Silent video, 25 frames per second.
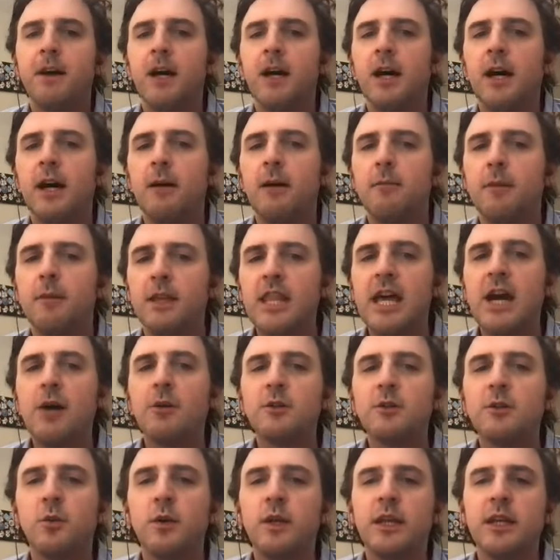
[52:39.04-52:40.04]
Um, and
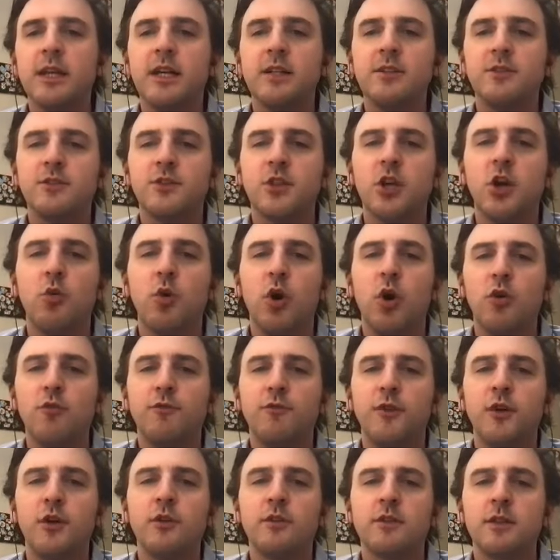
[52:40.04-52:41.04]
that was when it got so
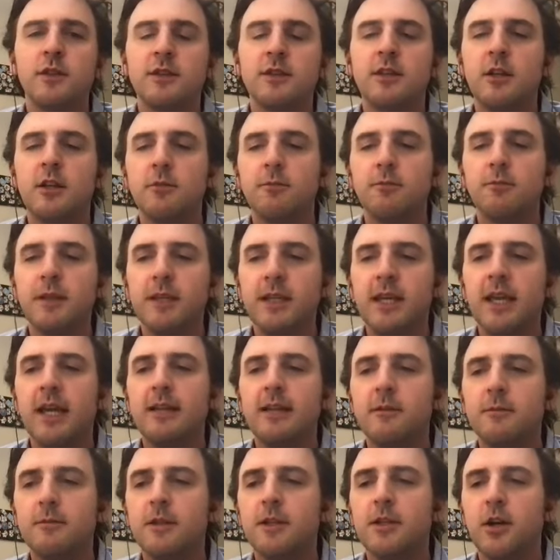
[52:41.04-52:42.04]
overt that there
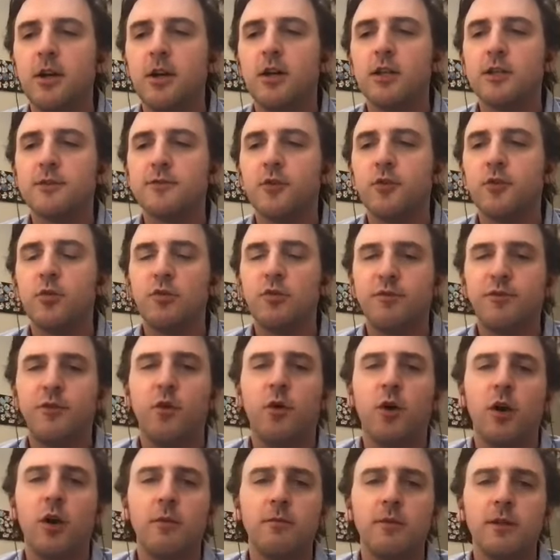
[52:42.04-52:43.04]
began to be calls for
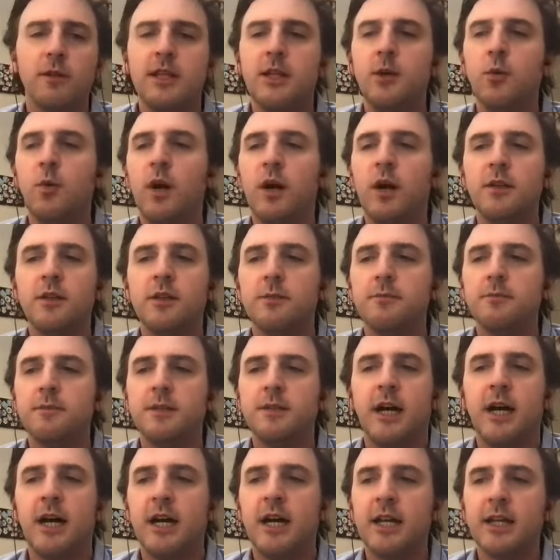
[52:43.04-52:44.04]
reform, but he wound up
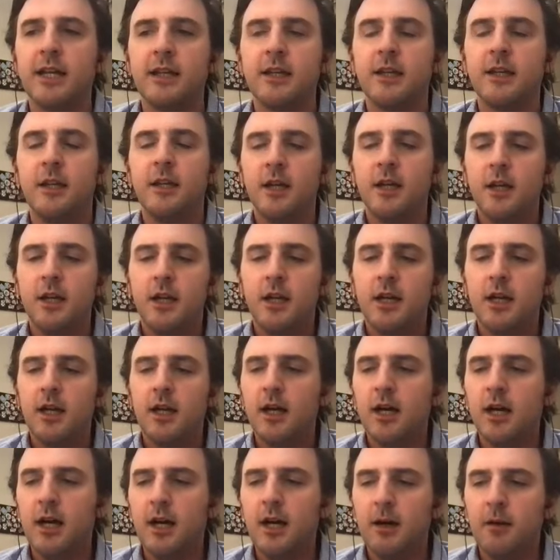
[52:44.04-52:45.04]
dying
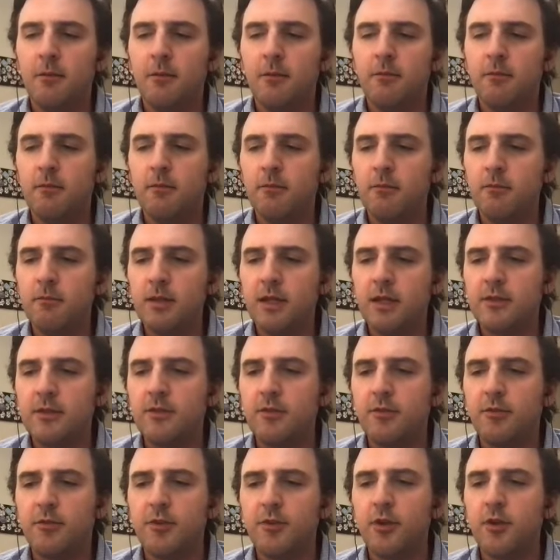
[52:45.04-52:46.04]
um,
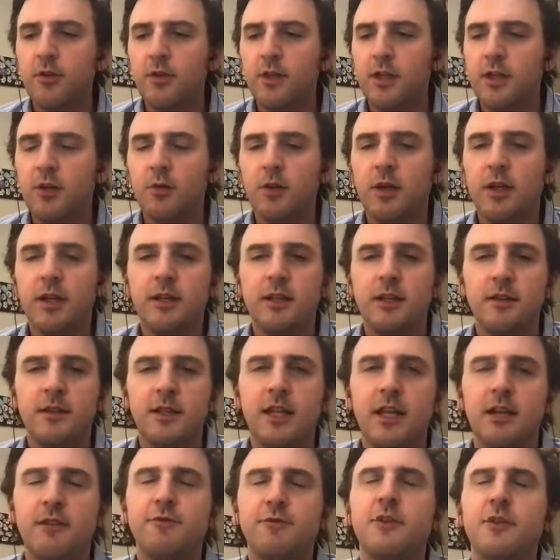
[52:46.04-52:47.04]
like the third year in. And
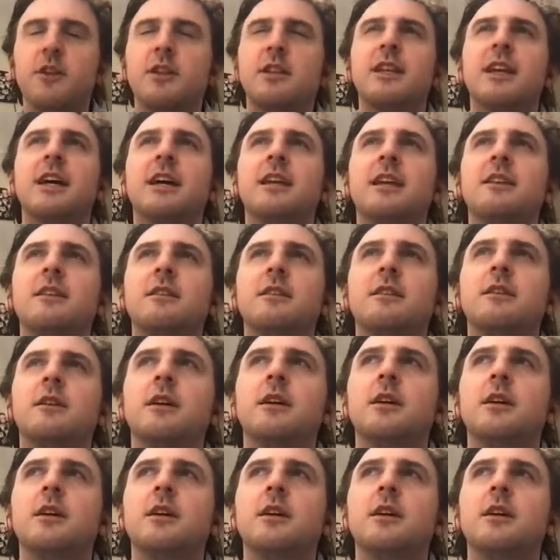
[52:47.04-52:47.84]
then I forget